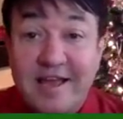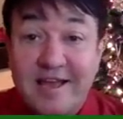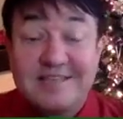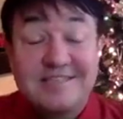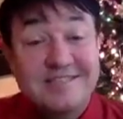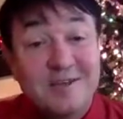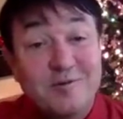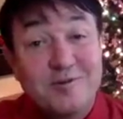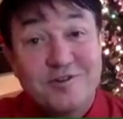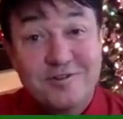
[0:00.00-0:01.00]
is
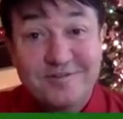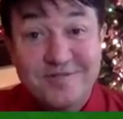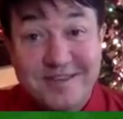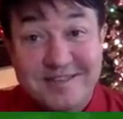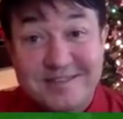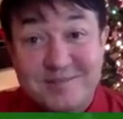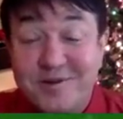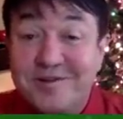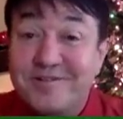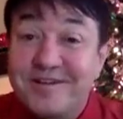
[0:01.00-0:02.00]
social events.
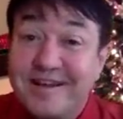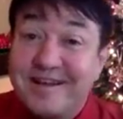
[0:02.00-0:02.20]
Well,